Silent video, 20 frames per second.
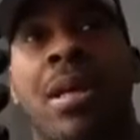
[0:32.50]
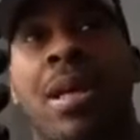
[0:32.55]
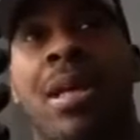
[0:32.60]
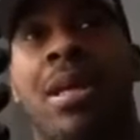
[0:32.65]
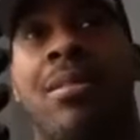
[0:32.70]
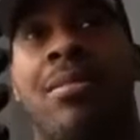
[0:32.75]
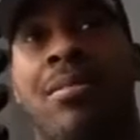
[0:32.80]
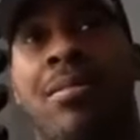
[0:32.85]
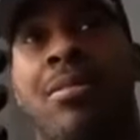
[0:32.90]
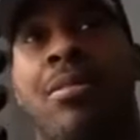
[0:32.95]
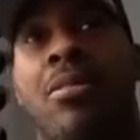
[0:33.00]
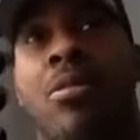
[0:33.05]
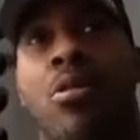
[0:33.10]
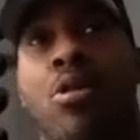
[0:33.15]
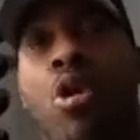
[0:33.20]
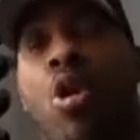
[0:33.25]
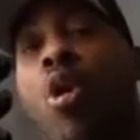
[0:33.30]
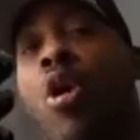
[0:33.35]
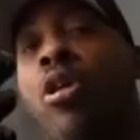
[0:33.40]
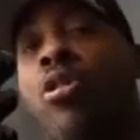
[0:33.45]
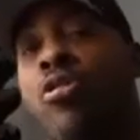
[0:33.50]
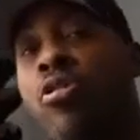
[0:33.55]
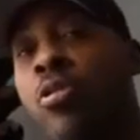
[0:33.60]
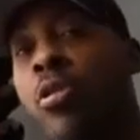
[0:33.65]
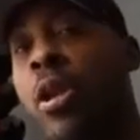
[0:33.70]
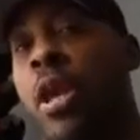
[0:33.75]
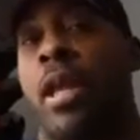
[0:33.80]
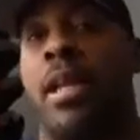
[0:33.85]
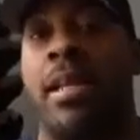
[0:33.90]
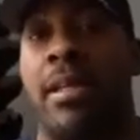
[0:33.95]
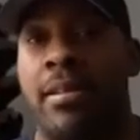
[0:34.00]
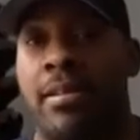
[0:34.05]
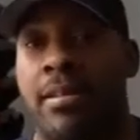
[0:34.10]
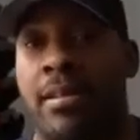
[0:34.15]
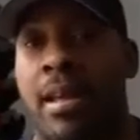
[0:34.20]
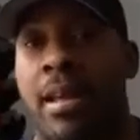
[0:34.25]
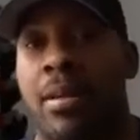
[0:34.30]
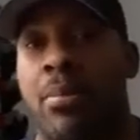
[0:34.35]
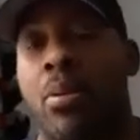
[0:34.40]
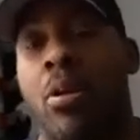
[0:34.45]
It's going to get
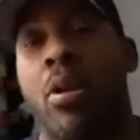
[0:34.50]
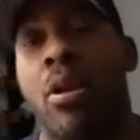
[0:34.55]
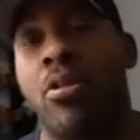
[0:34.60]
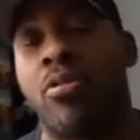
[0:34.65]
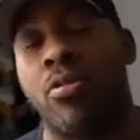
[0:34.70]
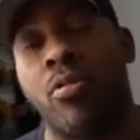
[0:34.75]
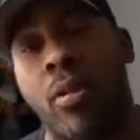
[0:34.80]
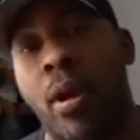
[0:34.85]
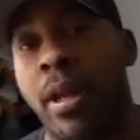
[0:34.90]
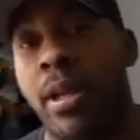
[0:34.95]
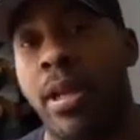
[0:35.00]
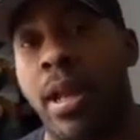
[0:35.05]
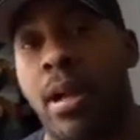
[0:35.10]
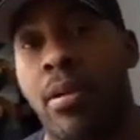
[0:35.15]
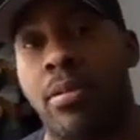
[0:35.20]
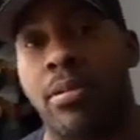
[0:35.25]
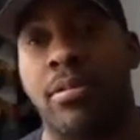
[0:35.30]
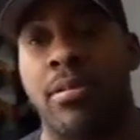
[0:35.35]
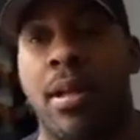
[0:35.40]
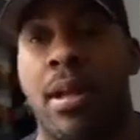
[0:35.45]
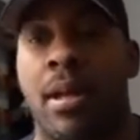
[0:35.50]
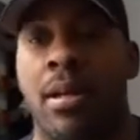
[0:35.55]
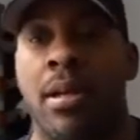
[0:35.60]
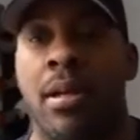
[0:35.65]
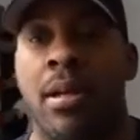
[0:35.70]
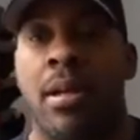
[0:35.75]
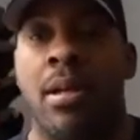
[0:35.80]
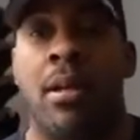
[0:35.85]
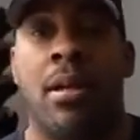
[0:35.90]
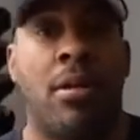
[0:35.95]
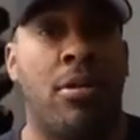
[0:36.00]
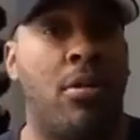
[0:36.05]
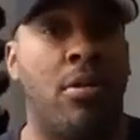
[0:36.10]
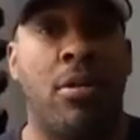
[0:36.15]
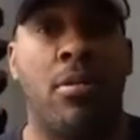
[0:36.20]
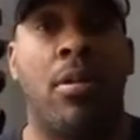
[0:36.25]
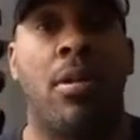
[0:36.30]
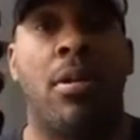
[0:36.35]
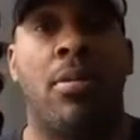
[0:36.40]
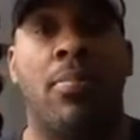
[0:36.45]
insane, but as right now it's not. I know
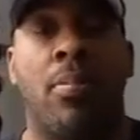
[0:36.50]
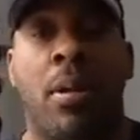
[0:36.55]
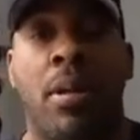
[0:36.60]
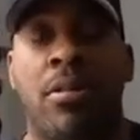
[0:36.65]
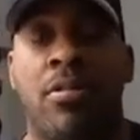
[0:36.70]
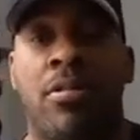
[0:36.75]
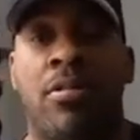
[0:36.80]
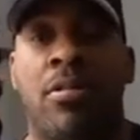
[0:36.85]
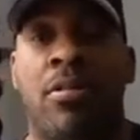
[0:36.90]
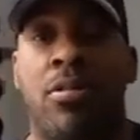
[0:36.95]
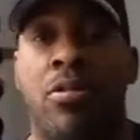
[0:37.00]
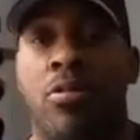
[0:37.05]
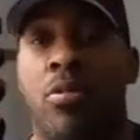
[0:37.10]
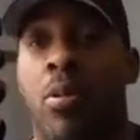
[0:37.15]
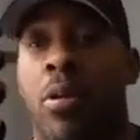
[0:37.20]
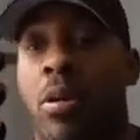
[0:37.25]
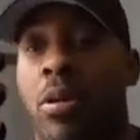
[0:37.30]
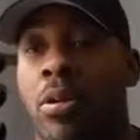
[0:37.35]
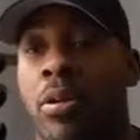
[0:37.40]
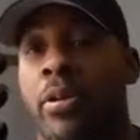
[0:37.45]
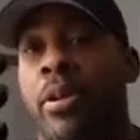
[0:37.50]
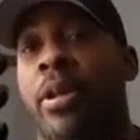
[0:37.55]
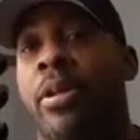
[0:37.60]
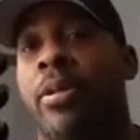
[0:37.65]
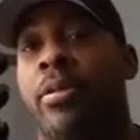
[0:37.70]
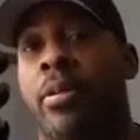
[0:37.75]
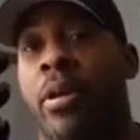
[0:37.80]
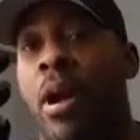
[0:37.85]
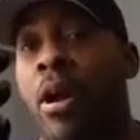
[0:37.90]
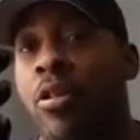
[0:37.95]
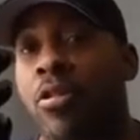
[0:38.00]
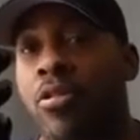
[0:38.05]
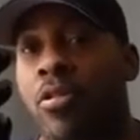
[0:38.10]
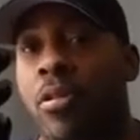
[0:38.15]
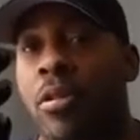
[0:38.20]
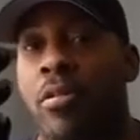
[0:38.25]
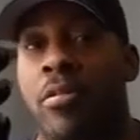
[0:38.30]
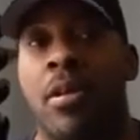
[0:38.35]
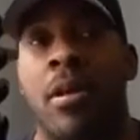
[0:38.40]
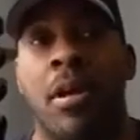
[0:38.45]
there are other places in this world and other
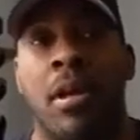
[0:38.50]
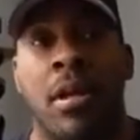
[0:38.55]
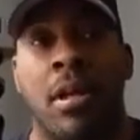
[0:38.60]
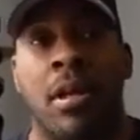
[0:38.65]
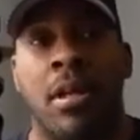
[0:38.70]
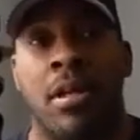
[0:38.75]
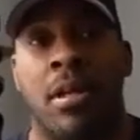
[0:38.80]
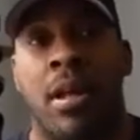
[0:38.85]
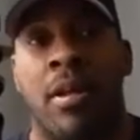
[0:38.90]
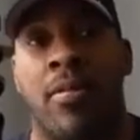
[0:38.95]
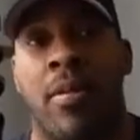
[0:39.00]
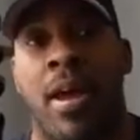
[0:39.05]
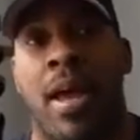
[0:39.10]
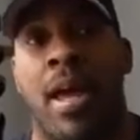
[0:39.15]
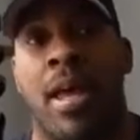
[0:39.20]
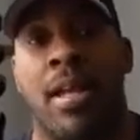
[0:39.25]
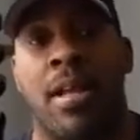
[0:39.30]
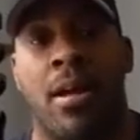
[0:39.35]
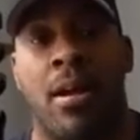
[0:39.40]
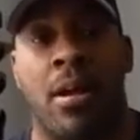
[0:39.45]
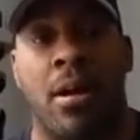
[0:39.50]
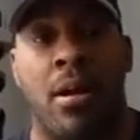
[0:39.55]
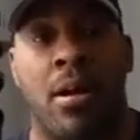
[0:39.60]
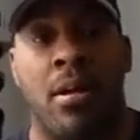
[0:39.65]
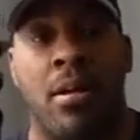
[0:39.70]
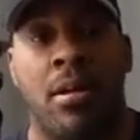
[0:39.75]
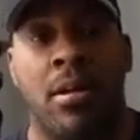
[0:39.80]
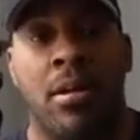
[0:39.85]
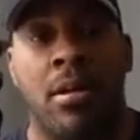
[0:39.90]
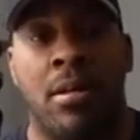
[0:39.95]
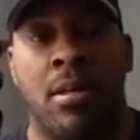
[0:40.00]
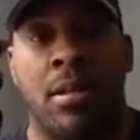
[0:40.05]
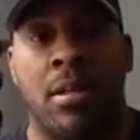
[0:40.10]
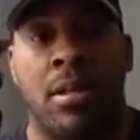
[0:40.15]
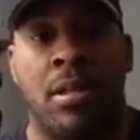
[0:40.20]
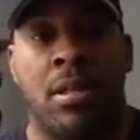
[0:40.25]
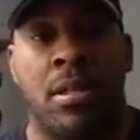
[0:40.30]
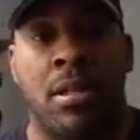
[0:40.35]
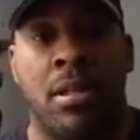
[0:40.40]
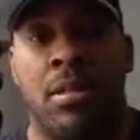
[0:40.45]
countries that have had
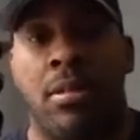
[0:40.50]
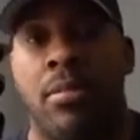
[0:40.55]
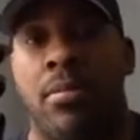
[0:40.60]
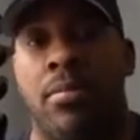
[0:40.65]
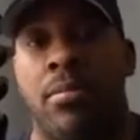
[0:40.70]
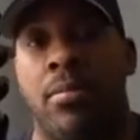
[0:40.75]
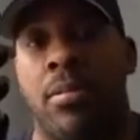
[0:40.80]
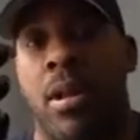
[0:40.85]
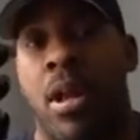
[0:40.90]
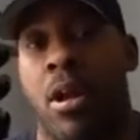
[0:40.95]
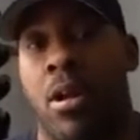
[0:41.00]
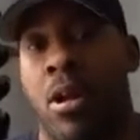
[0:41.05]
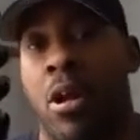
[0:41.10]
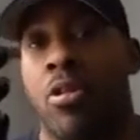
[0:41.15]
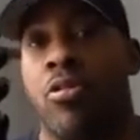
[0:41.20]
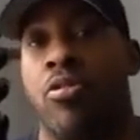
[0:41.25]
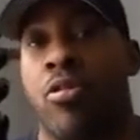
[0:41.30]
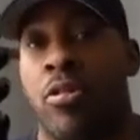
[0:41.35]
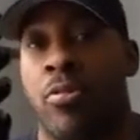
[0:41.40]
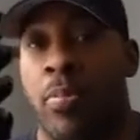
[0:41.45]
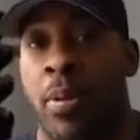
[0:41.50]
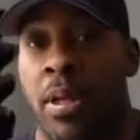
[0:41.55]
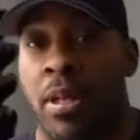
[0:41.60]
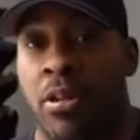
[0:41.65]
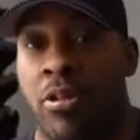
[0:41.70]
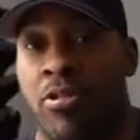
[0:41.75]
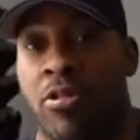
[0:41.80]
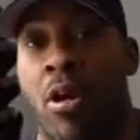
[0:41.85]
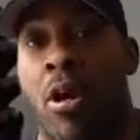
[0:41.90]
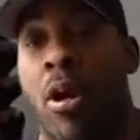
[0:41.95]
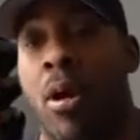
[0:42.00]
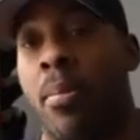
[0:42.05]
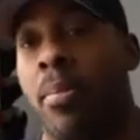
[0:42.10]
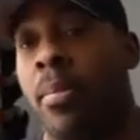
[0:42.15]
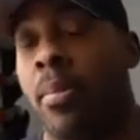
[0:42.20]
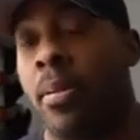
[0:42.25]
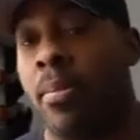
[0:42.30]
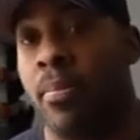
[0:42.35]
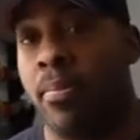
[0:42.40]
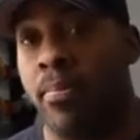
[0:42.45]
their countries being
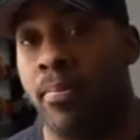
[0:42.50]
disarmed